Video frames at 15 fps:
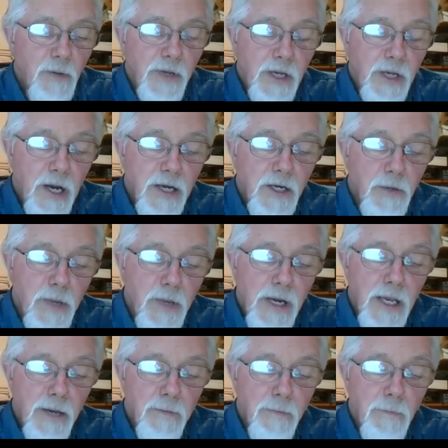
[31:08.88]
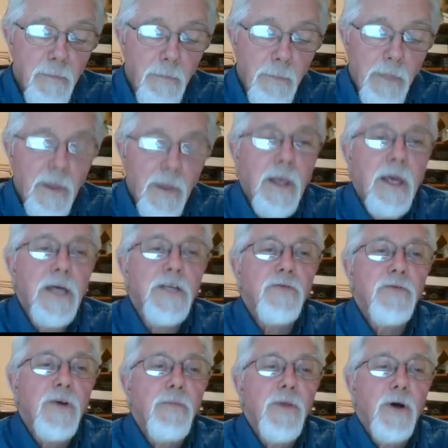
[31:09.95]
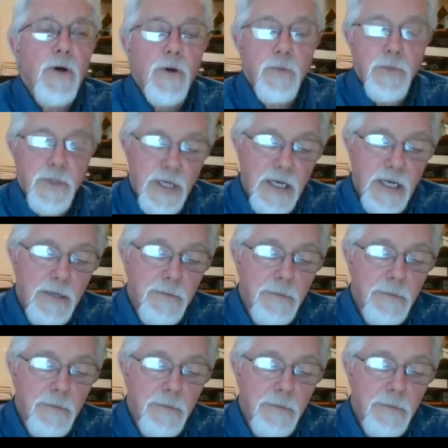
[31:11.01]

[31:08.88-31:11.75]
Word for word: the condominium as from the homestead.